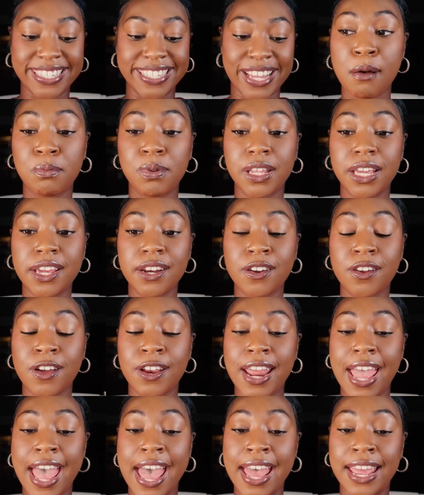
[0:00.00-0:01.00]
I plan
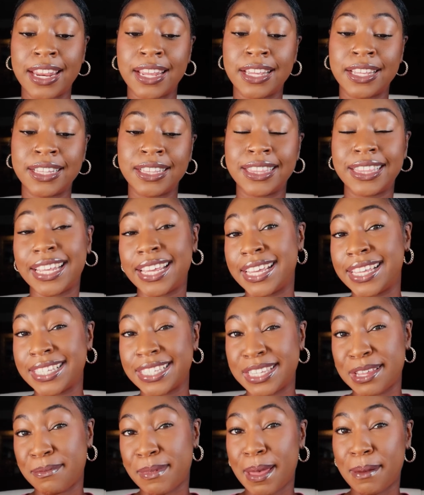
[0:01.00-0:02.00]
on adding
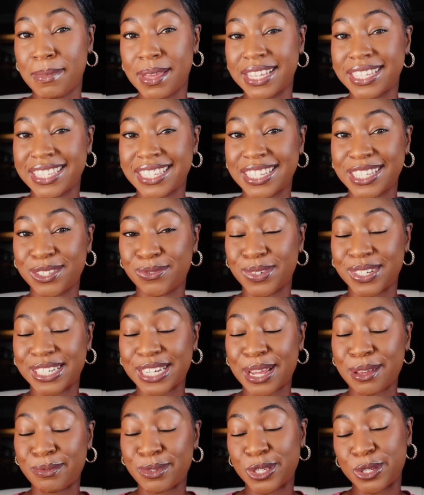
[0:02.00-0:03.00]
things to my business,
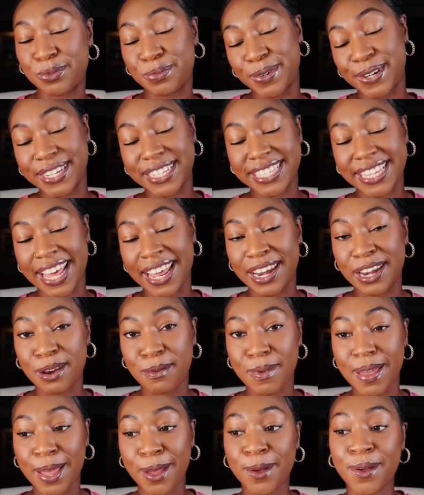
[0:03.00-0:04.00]
which I'm super
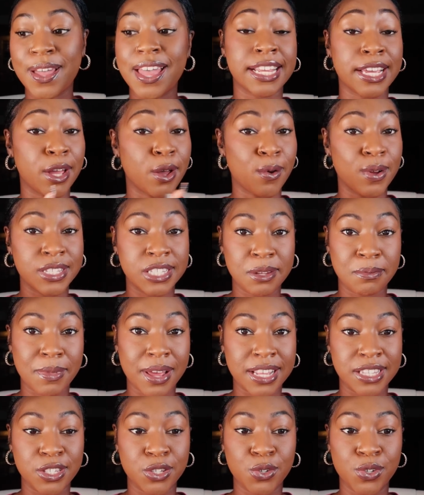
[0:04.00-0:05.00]
excited about as I go into
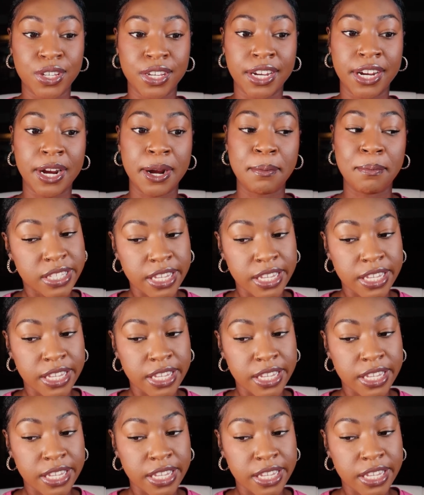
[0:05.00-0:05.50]
my 2 year.